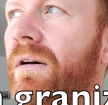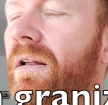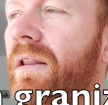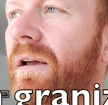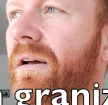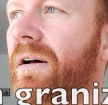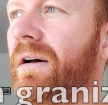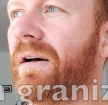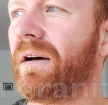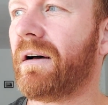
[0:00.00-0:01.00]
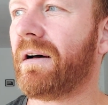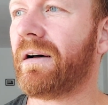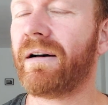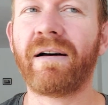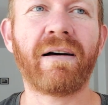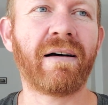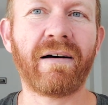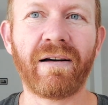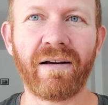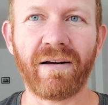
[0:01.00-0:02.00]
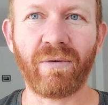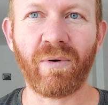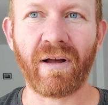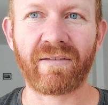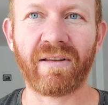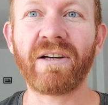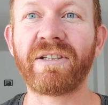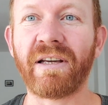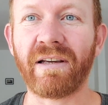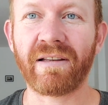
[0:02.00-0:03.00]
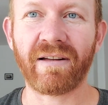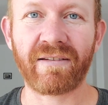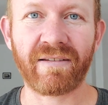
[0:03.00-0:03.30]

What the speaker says: like a slushy, let's